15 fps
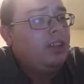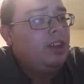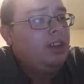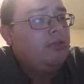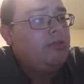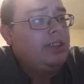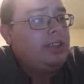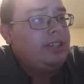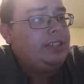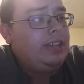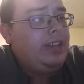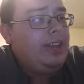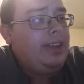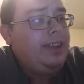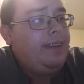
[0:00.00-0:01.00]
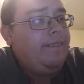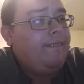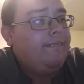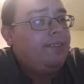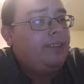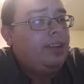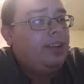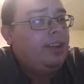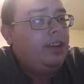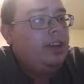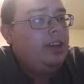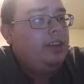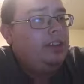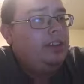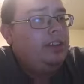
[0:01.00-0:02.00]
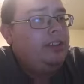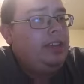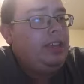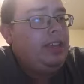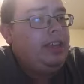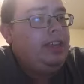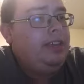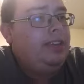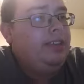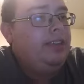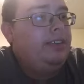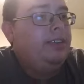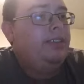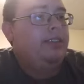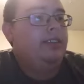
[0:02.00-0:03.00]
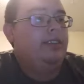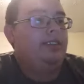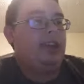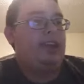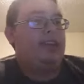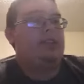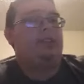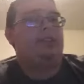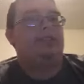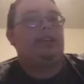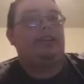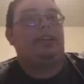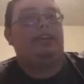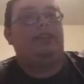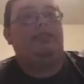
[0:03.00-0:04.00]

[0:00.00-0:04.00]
we see the... Hang on a second.